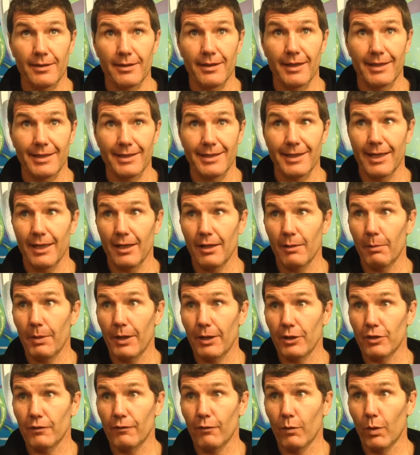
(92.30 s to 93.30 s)
seeing the
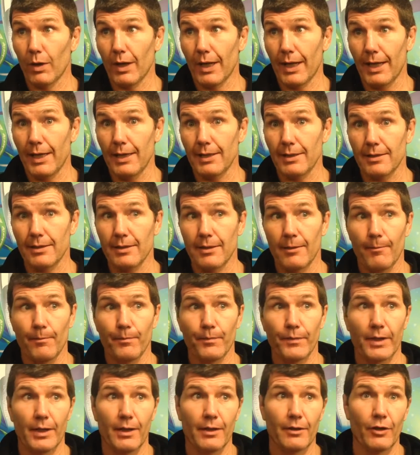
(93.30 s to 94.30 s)
picture for what it is
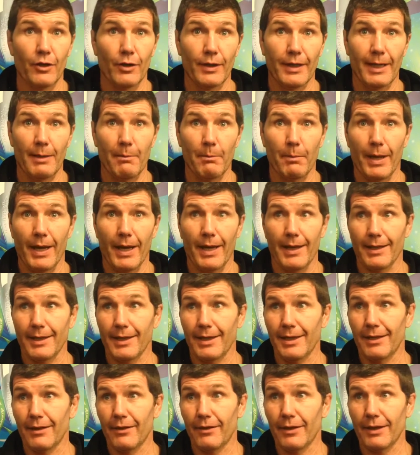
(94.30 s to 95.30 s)
and not getting
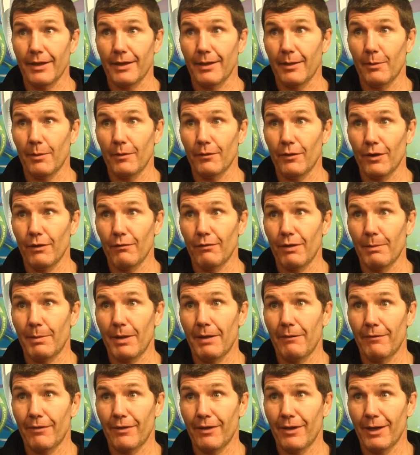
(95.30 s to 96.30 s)
panicky and thinking we've got to rip
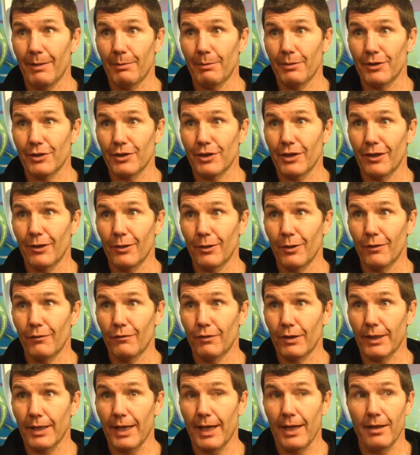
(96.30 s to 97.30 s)
everything up and start all over
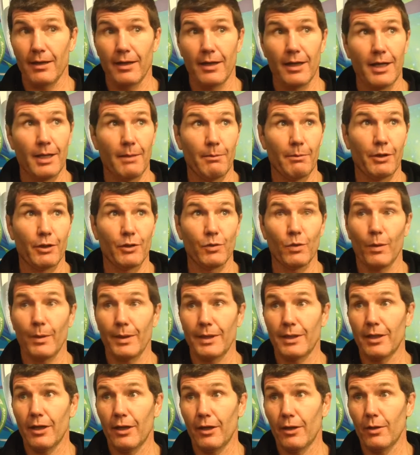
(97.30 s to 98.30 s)
again. Because what we
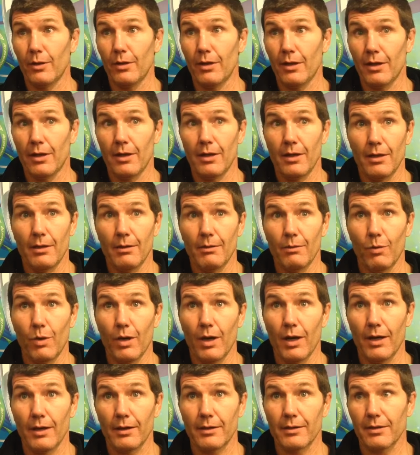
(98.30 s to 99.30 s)
do
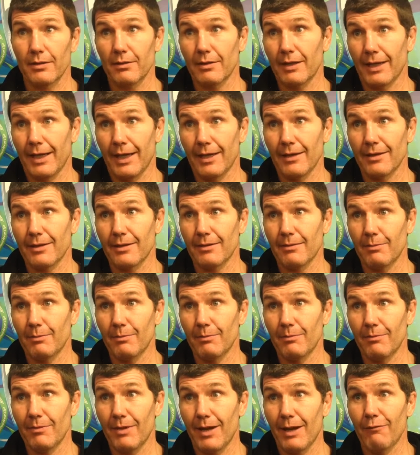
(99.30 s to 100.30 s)
works against
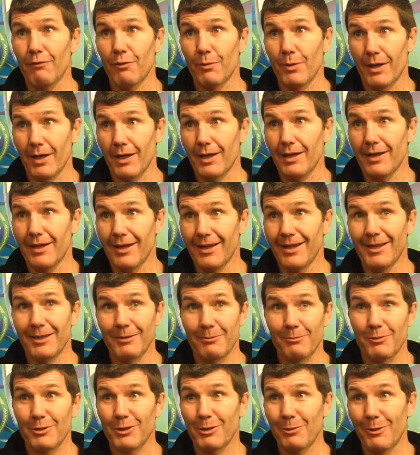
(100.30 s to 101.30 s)
everybody
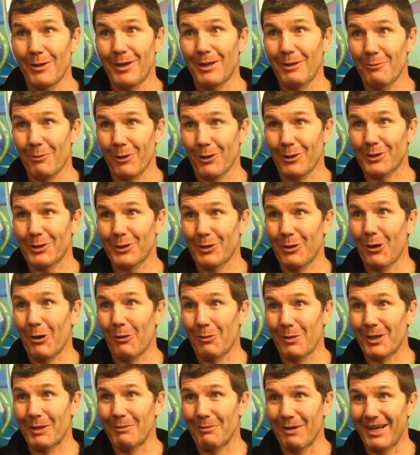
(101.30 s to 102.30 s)
to within one score,
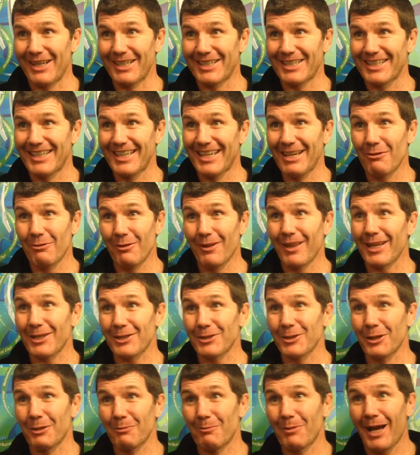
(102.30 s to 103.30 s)
pretty much. Well,
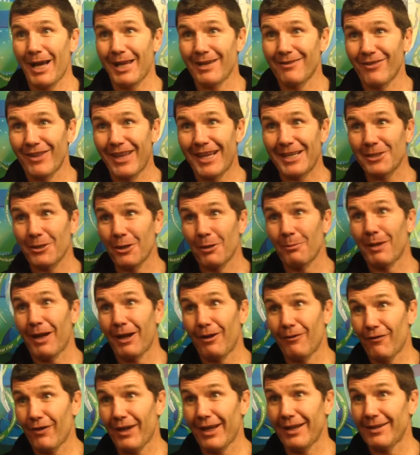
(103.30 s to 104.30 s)
that's not a bad
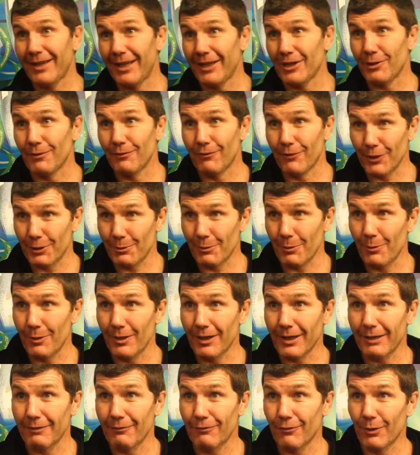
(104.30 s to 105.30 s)
foundation for us to be
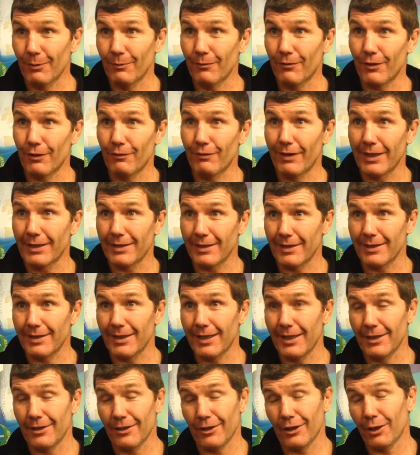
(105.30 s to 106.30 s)
working from for the rest of the
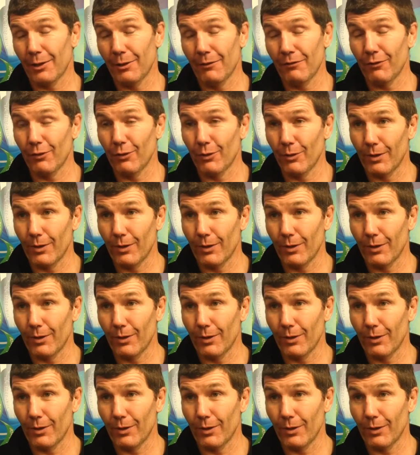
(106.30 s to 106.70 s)
season and going forward.